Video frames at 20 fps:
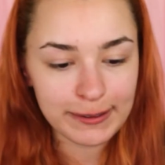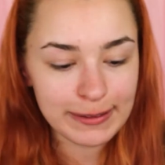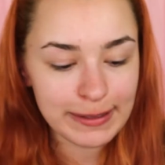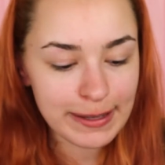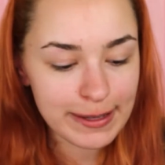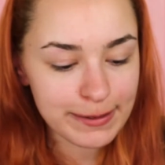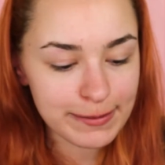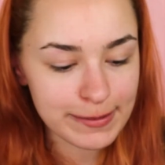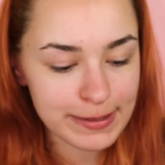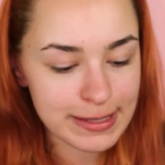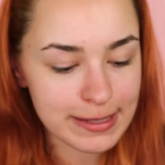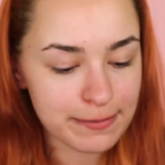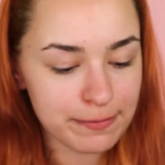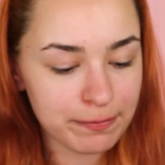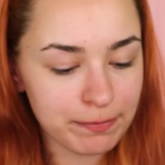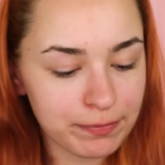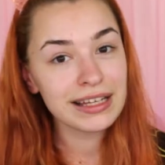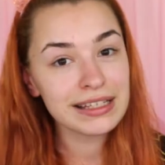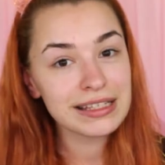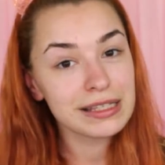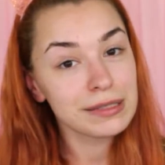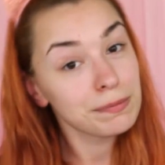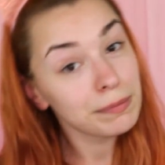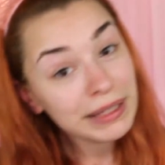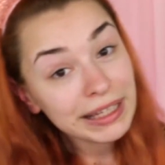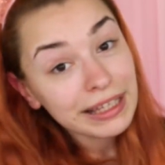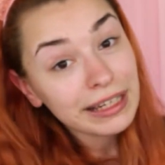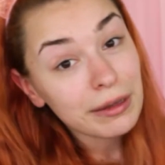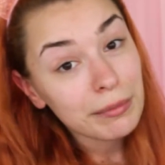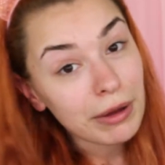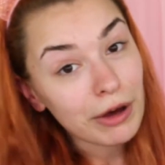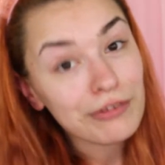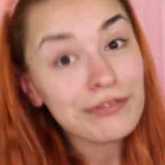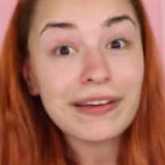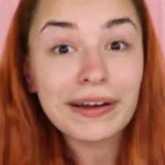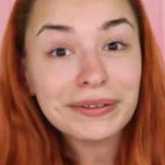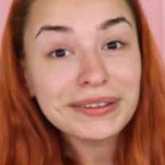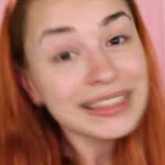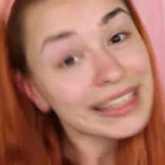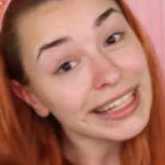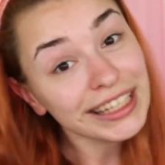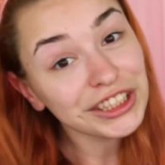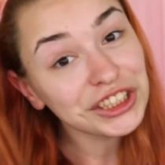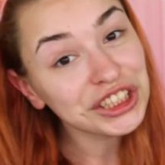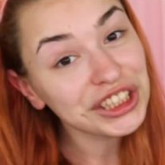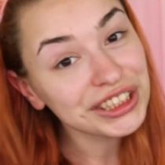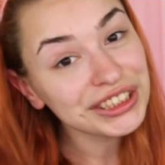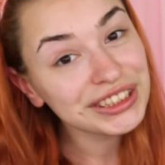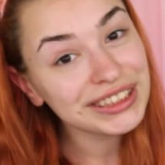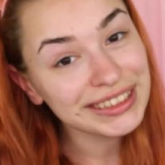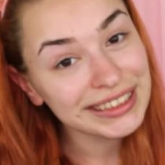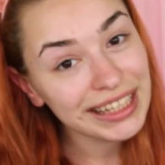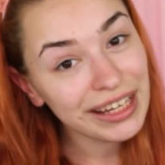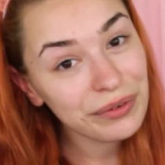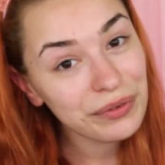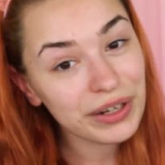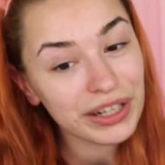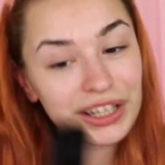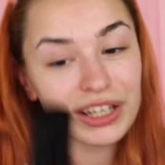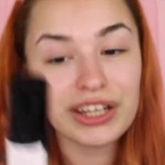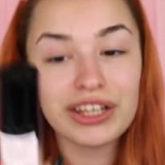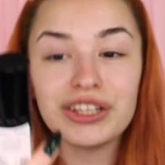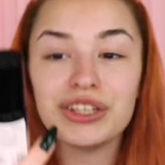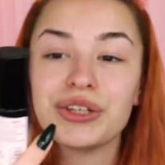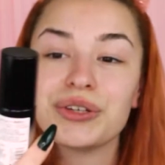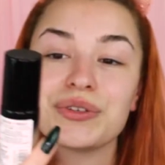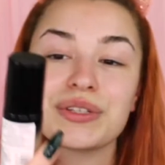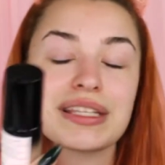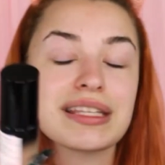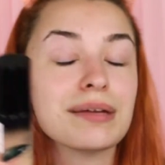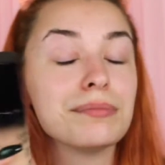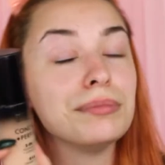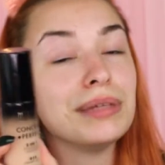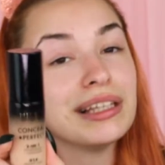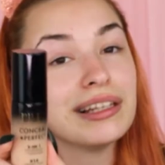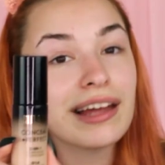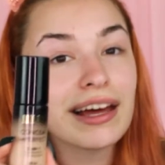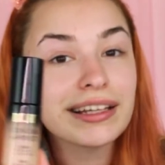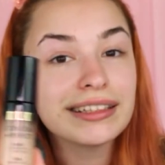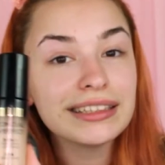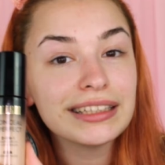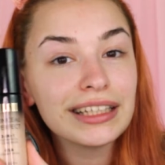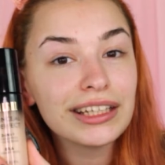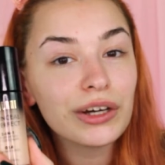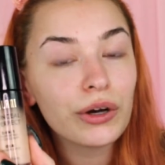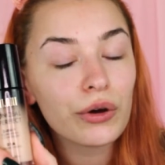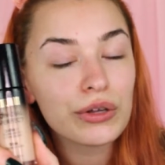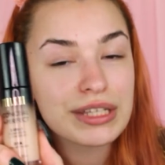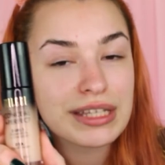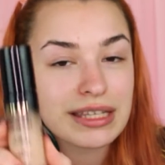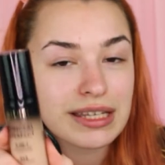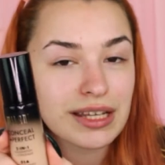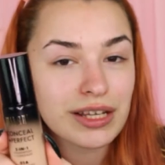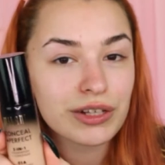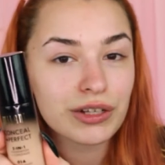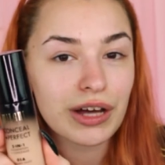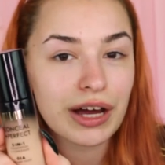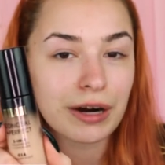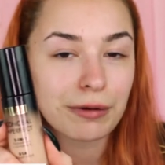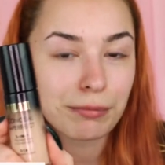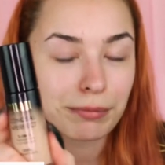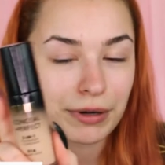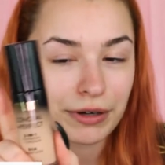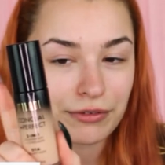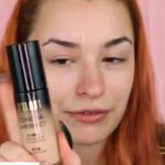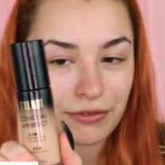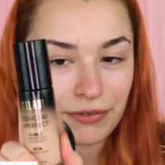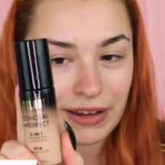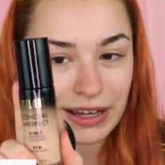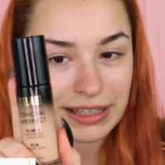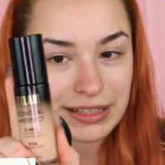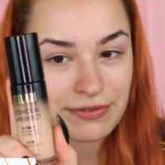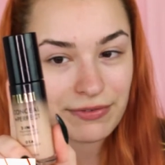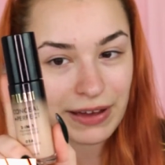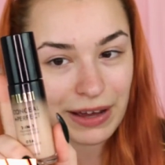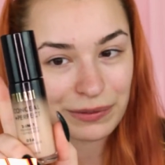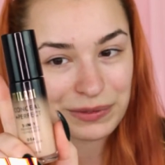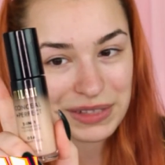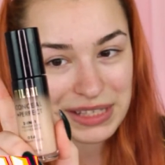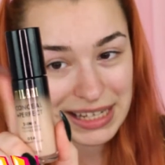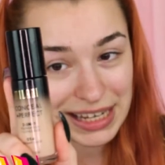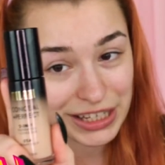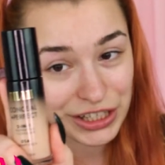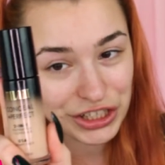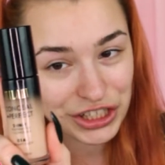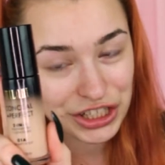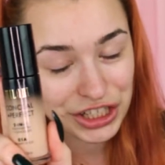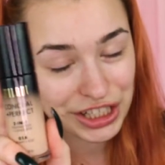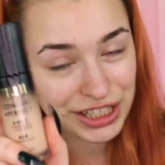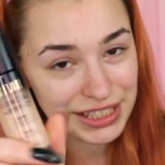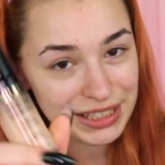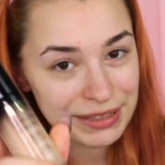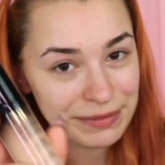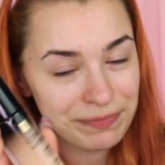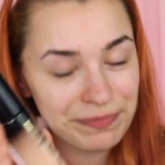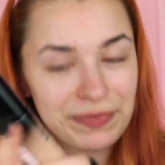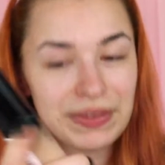Who knows? Speaking about foundation, today we're gonna use the MILANI Conceal and Perfect Foundation.